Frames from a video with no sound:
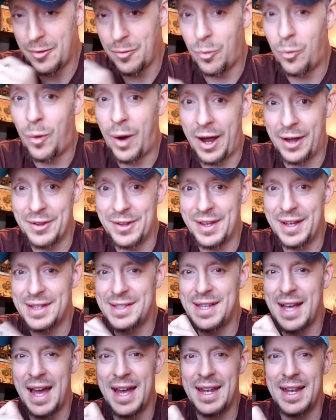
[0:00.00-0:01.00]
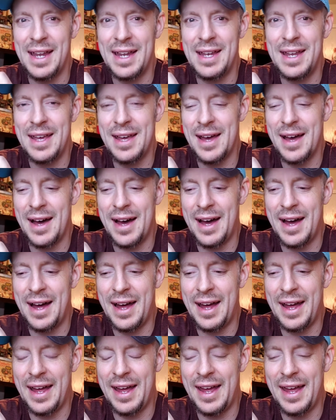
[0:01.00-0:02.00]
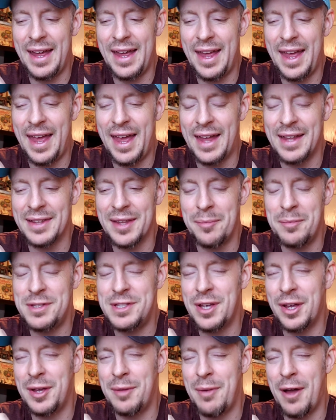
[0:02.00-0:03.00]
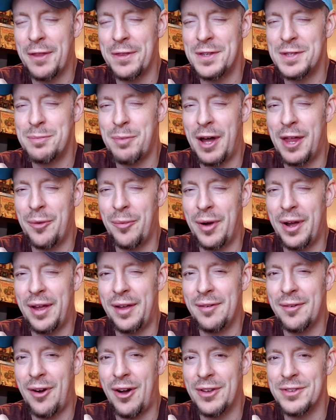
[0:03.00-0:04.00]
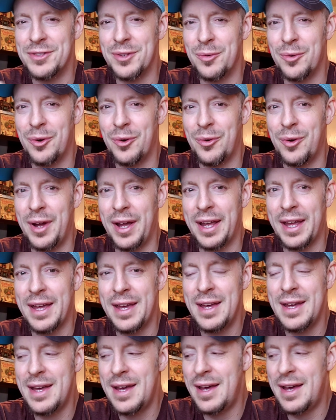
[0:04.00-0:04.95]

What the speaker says: Wildly excited. And let me tell you about this, by the way, also real quick.